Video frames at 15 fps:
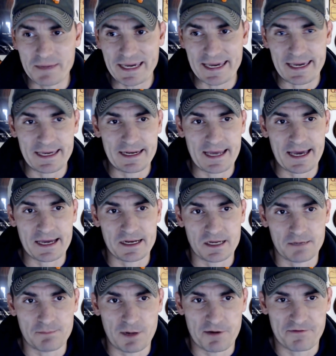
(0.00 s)
in at
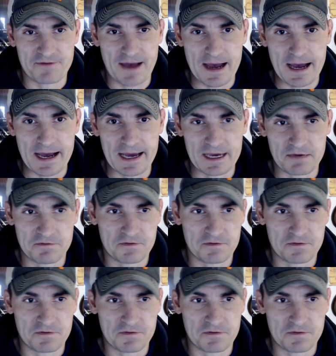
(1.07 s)
number 5.